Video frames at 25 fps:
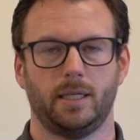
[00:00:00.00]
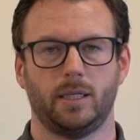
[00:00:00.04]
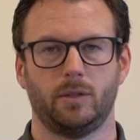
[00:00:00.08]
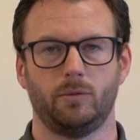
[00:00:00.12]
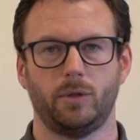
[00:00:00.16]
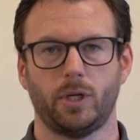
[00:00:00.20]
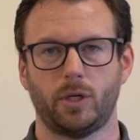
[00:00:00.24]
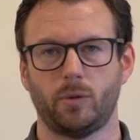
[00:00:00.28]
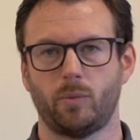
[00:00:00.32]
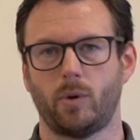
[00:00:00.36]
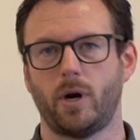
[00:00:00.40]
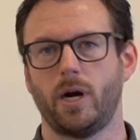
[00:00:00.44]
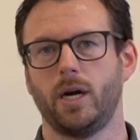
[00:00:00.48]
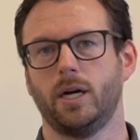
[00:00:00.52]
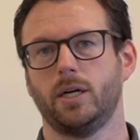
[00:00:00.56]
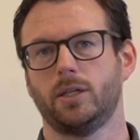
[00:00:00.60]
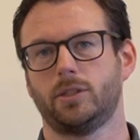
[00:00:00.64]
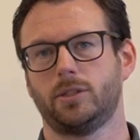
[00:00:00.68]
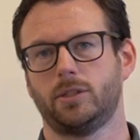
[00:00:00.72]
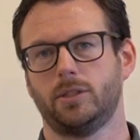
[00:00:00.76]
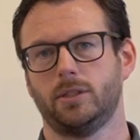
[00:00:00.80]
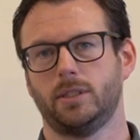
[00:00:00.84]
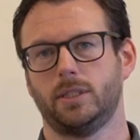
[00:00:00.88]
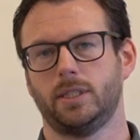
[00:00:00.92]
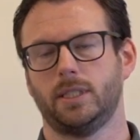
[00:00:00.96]

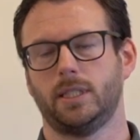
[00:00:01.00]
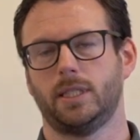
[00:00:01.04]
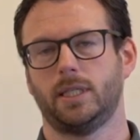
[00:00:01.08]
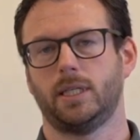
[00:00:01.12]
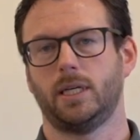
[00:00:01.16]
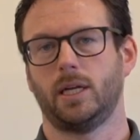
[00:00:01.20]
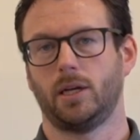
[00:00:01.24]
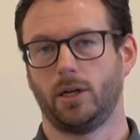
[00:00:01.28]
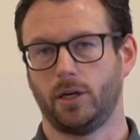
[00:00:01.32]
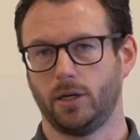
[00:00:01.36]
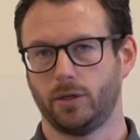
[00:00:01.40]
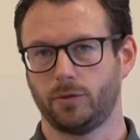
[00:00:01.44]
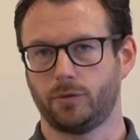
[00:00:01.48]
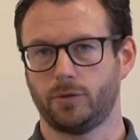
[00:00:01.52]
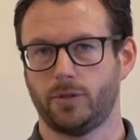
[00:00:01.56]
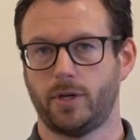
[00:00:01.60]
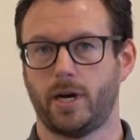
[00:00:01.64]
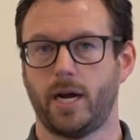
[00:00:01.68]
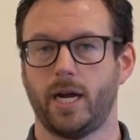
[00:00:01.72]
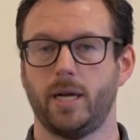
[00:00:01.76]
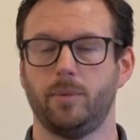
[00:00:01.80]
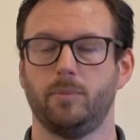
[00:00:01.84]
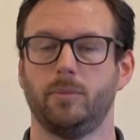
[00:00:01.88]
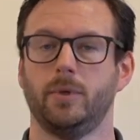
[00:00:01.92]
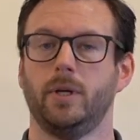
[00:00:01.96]
requires a lot of
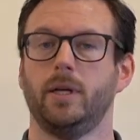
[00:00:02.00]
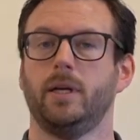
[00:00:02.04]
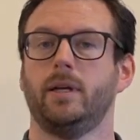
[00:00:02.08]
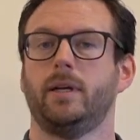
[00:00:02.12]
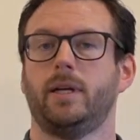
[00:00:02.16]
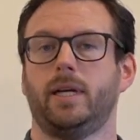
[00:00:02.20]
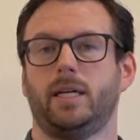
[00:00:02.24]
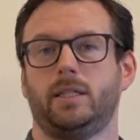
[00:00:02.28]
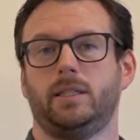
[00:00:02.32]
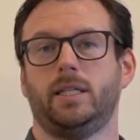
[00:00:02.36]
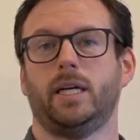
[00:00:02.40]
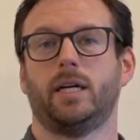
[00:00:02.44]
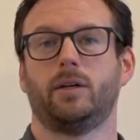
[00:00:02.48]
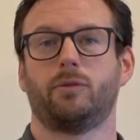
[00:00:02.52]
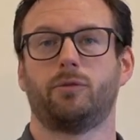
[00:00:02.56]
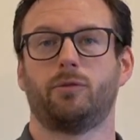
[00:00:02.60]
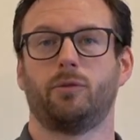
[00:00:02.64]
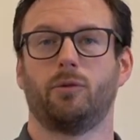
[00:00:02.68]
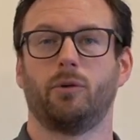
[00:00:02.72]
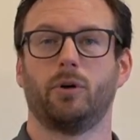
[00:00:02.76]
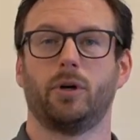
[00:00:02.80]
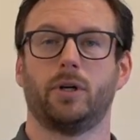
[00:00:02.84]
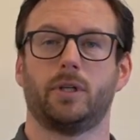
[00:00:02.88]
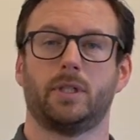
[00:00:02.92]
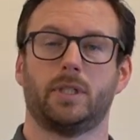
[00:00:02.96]
time, and
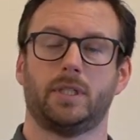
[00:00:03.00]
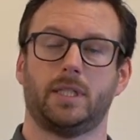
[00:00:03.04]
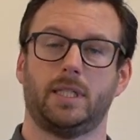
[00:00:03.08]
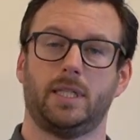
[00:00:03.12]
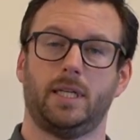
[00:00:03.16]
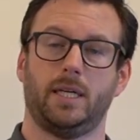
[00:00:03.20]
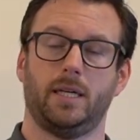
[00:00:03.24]
therefore